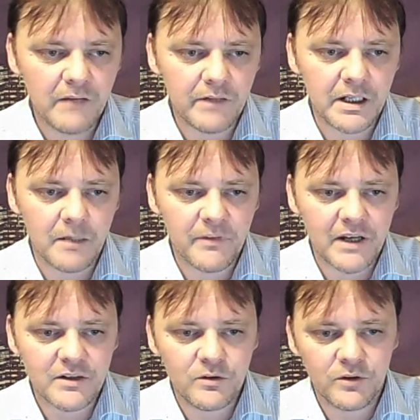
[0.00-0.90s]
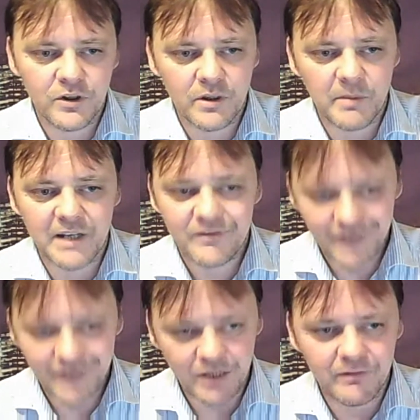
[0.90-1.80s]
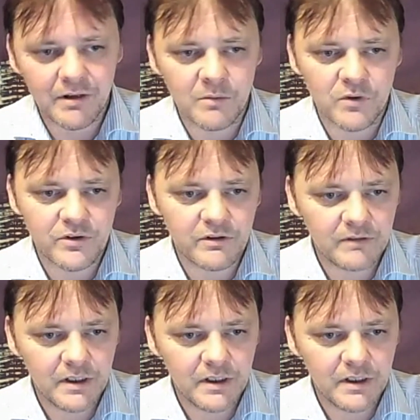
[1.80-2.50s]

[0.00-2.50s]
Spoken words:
Venom, thanks, Gordon. You're the best. Thank you very much.